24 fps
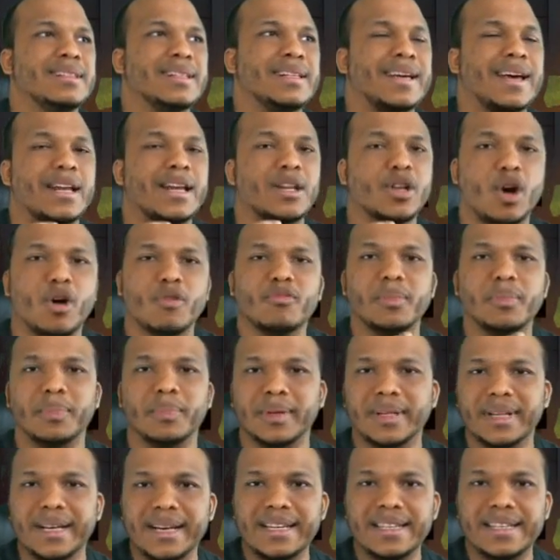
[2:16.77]
cannot
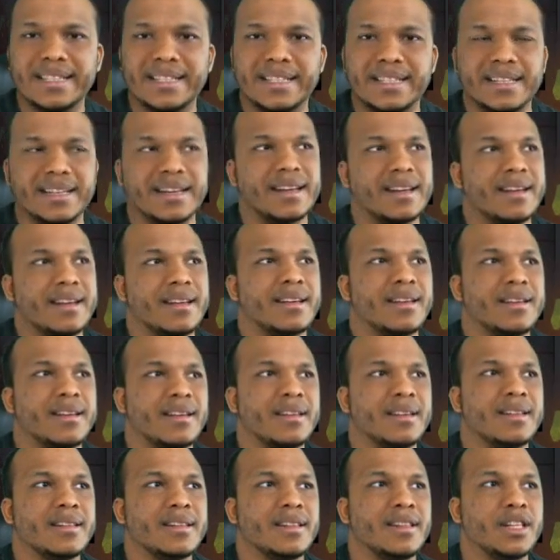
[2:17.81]
replace
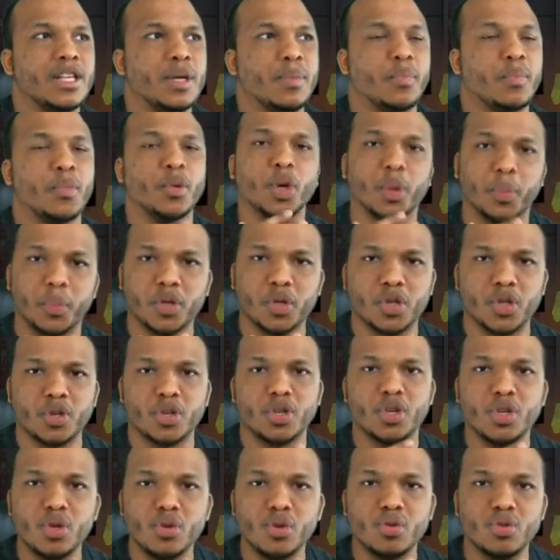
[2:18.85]
the purpose or
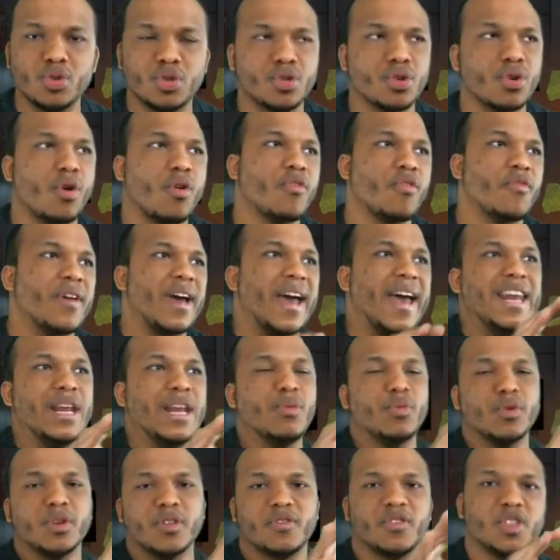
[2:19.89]
the use of
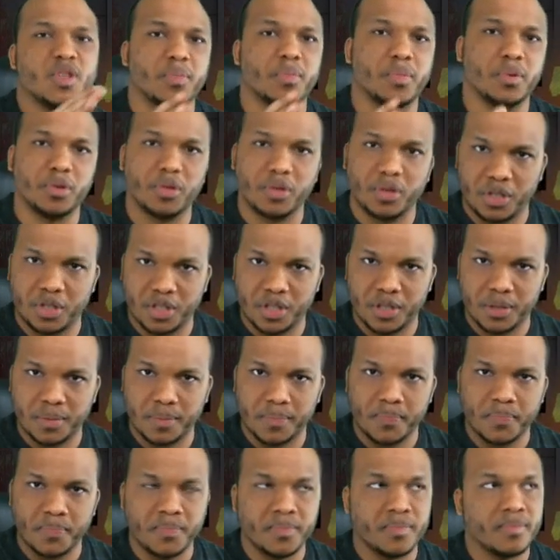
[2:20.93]
any one of these perks.
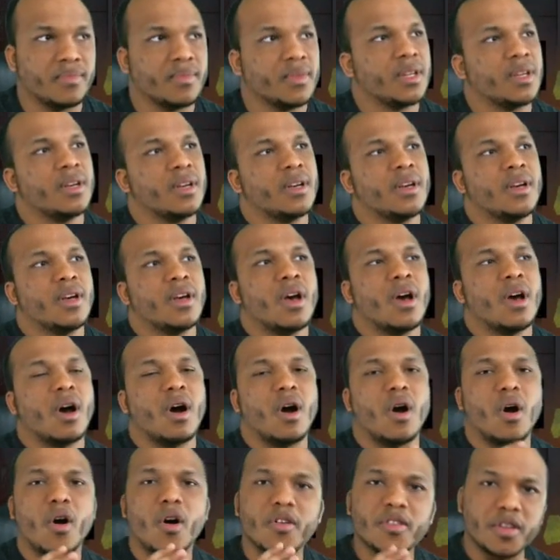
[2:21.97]

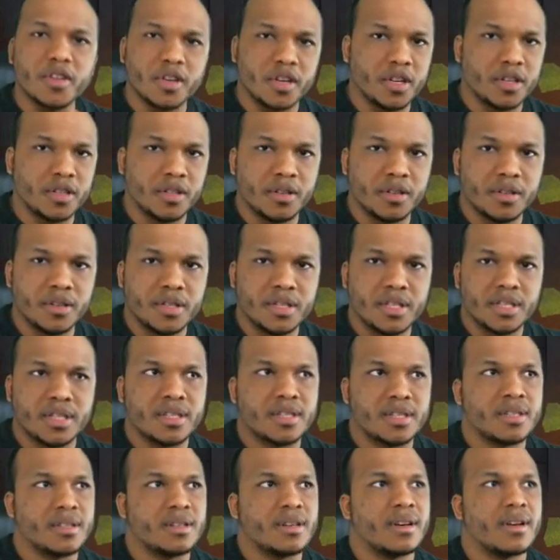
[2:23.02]
Other
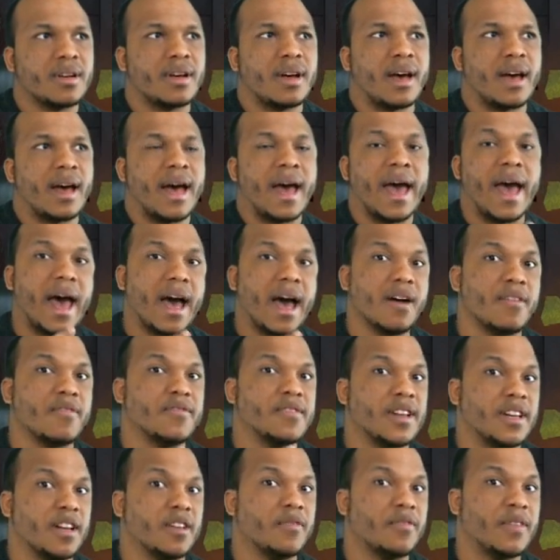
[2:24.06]
killers have
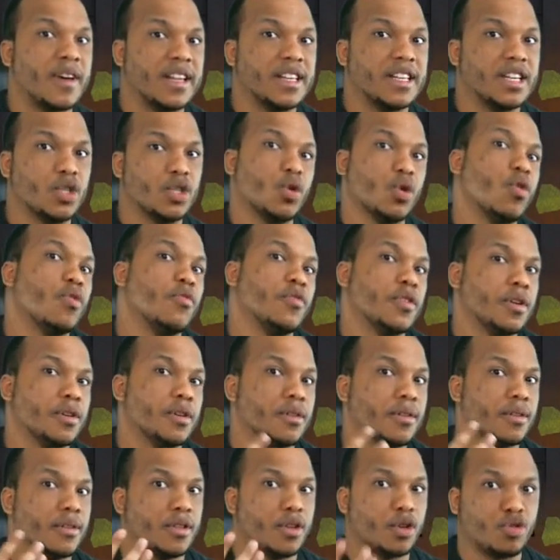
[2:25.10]
that advantage
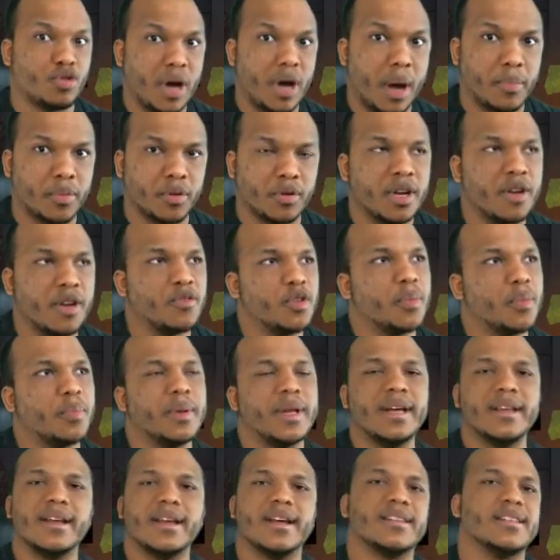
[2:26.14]
over the Trapper. If you're
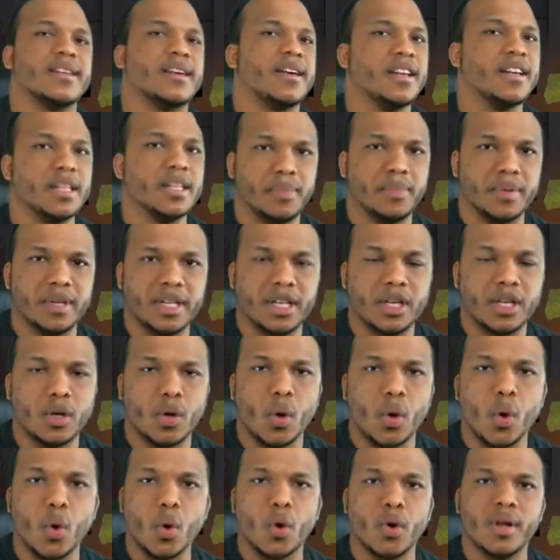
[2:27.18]
playing as the hillbilly
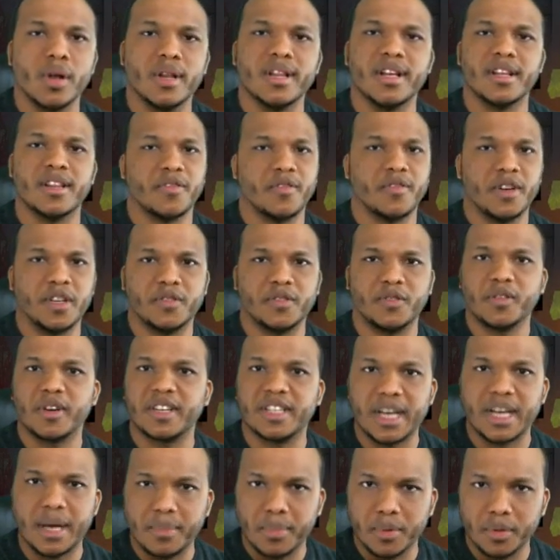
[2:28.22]
or Leatherface, for
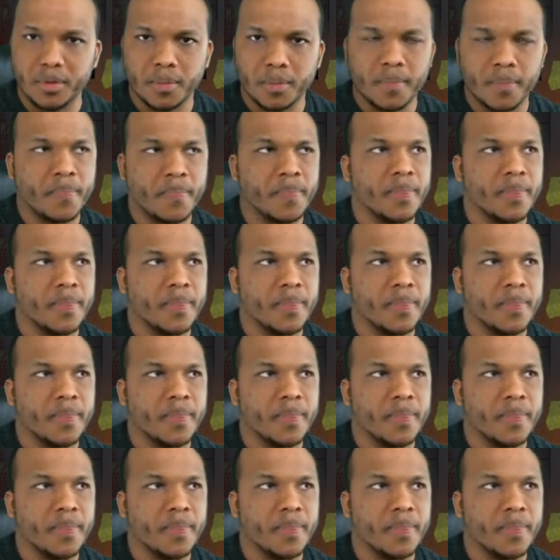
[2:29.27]
example,